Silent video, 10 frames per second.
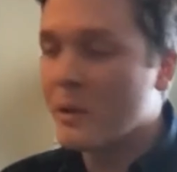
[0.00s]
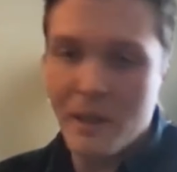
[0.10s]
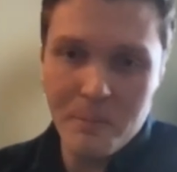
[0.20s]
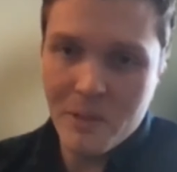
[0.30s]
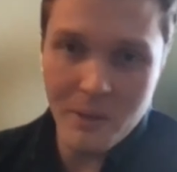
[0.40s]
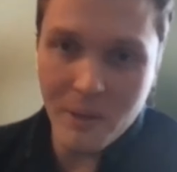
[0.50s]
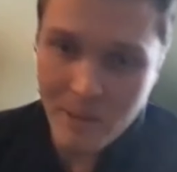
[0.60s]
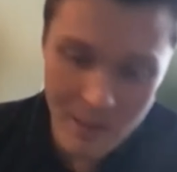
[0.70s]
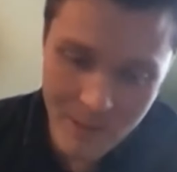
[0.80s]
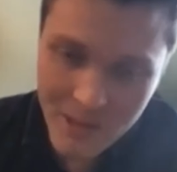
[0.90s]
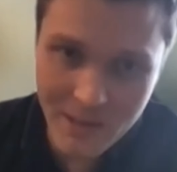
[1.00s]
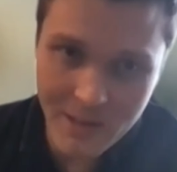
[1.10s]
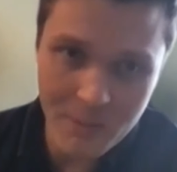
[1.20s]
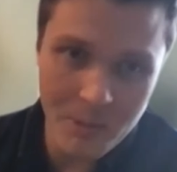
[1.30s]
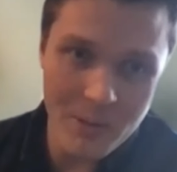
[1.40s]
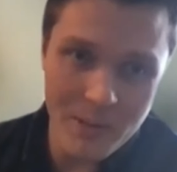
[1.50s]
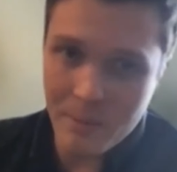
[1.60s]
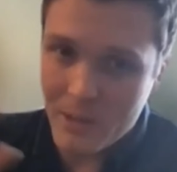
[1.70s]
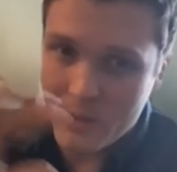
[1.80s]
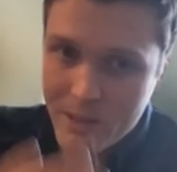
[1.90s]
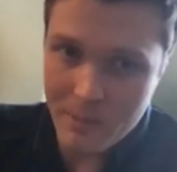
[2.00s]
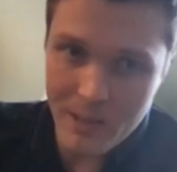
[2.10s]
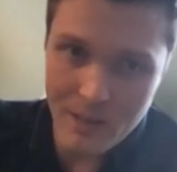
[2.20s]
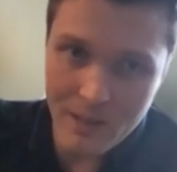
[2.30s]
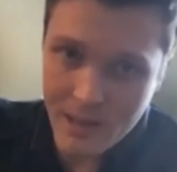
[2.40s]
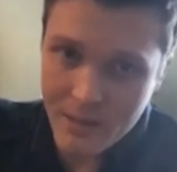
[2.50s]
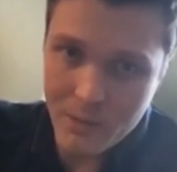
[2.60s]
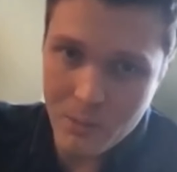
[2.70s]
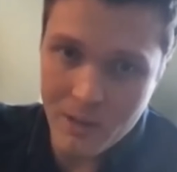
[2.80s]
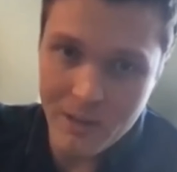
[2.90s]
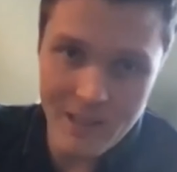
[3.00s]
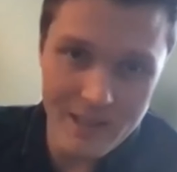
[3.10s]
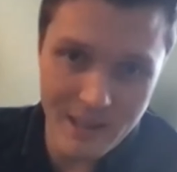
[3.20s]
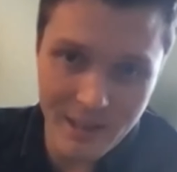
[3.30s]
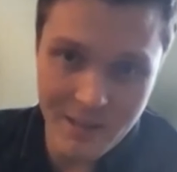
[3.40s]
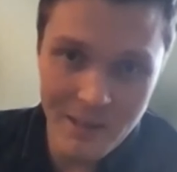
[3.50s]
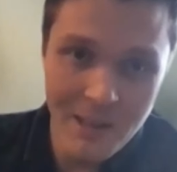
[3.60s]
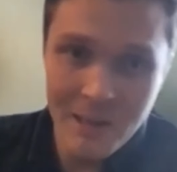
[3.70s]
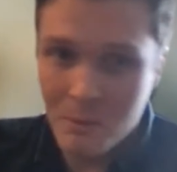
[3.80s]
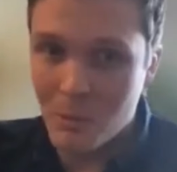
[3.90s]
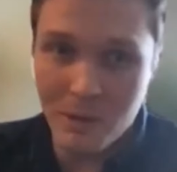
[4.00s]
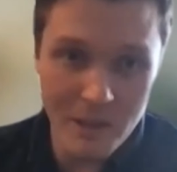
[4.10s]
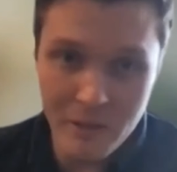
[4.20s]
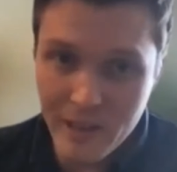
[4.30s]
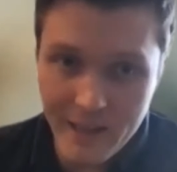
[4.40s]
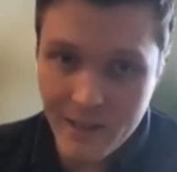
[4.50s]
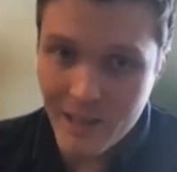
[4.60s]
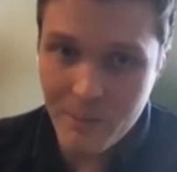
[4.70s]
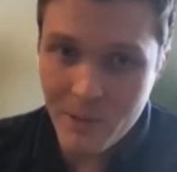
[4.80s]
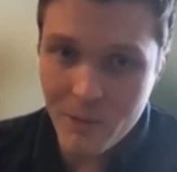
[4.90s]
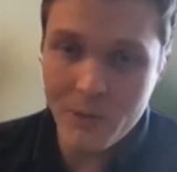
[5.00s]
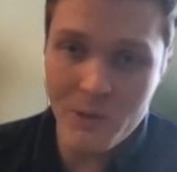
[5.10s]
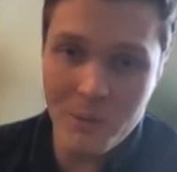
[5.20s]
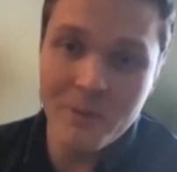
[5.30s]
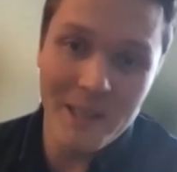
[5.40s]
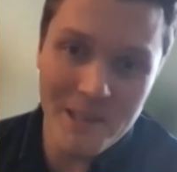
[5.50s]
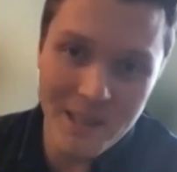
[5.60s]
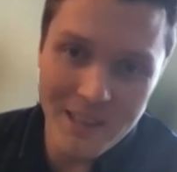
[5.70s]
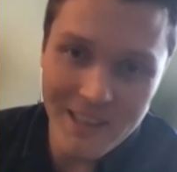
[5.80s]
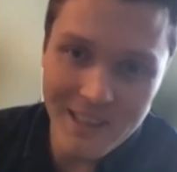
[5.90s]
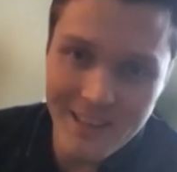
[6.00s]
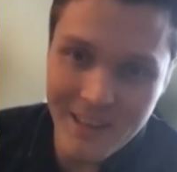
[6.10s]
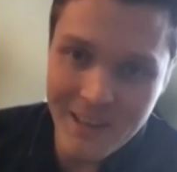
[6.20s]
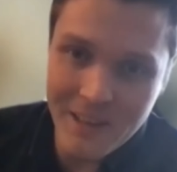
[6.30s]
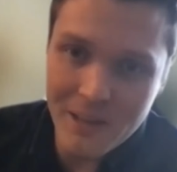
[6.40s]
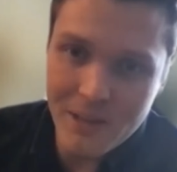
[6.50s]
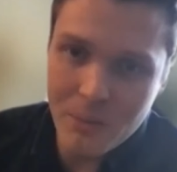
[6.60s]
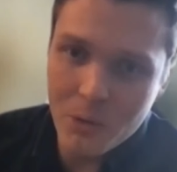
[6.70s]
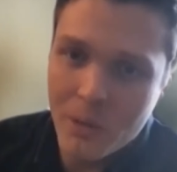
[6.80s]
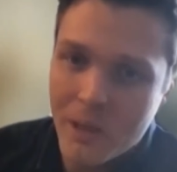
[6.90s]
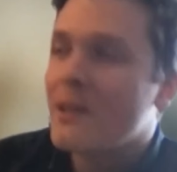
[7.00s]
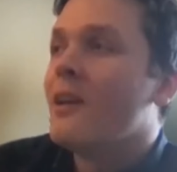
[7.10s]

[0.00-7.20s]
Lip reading: I mentioned it just because I mentioned some of the tensor work had like, well, that can now be used for supervised learning in some cool ways.